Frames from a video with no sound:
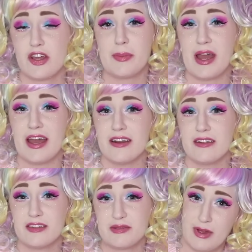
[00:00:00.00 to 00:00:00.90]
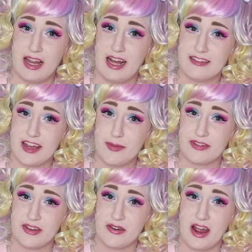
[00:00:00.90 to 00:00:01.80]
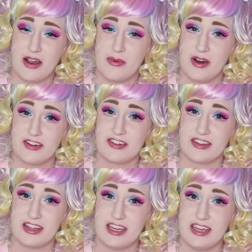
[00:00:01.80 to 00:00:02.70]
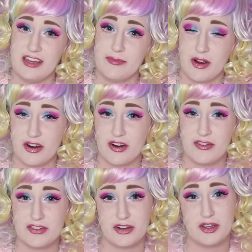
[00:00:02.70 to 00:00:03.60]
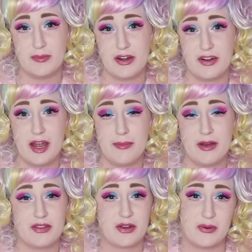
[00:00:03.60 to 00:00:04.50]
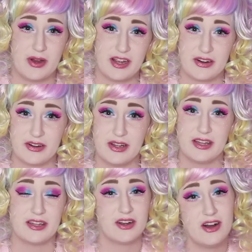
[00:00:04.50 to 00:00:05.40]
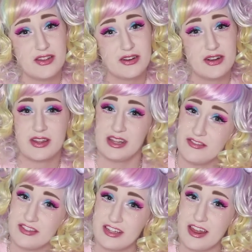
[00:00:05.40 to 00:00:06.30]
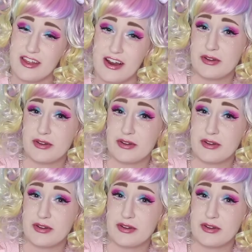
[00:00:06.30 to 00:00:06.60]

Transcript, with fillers: they're bad. My last episode, I watched the Barcroft documentary about the kawaii girl and the goth girl that lived together,